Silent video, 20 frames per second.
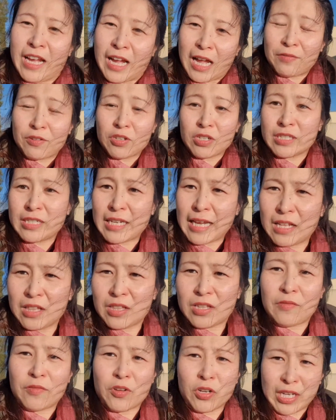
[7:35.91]
I've got
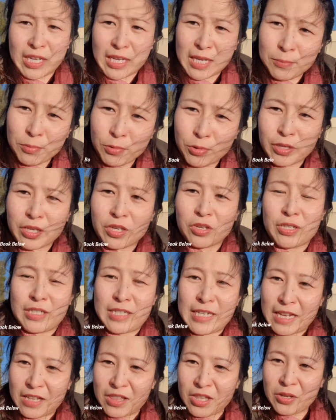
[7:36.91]
an ebook you
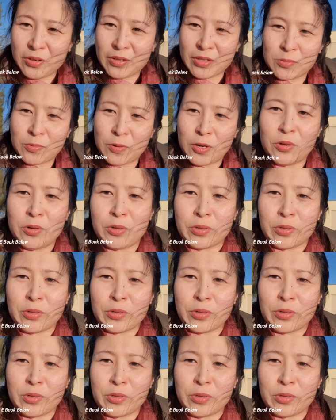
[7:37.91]
can download as well.